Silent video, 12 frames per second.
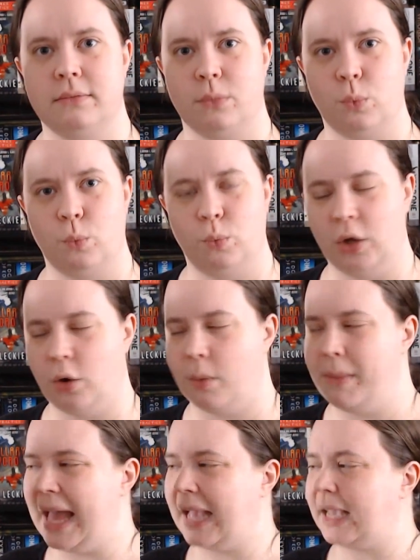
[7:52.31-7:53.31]
we go
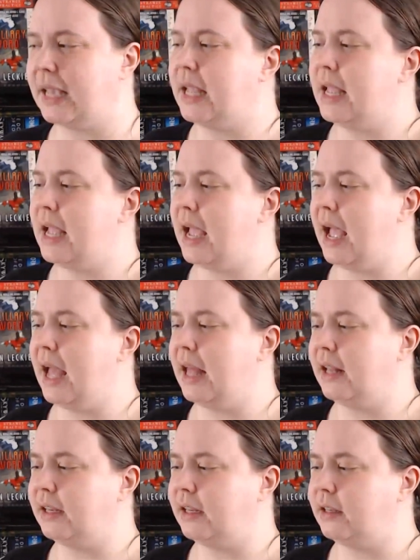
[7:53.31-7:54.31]
back,
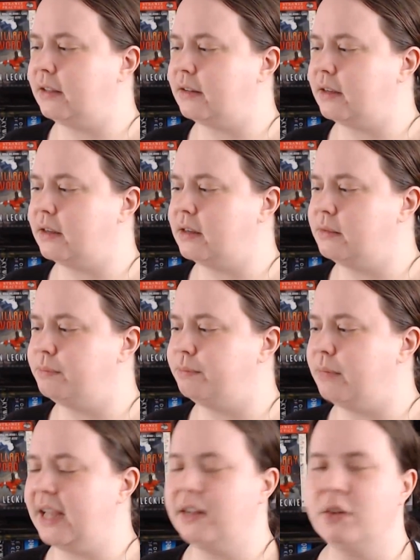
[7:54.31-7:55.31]
and it
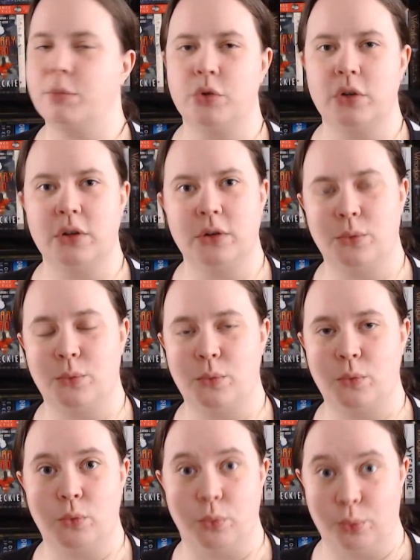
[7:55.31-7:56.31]
ends pretty
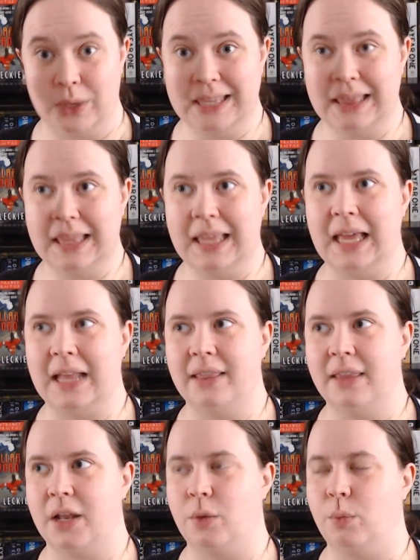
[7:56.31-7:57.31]
quickly, and
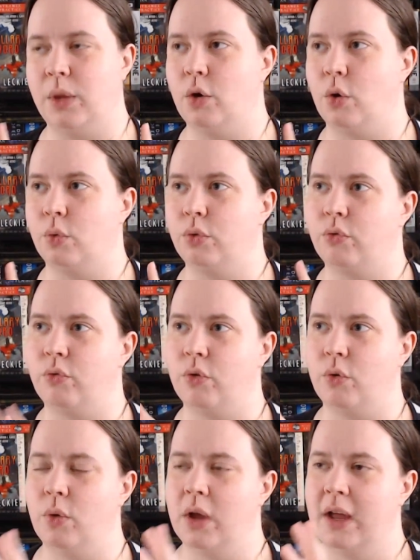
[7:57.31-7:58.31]
then we go
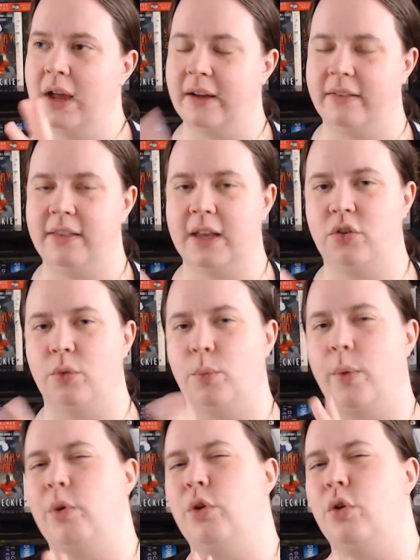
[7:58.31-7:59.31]
through a section where
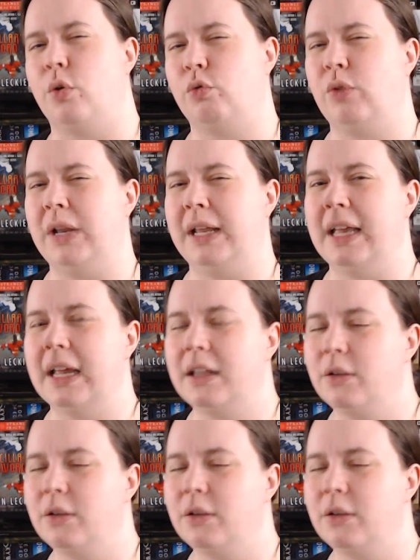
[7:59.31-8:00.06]
we don't really get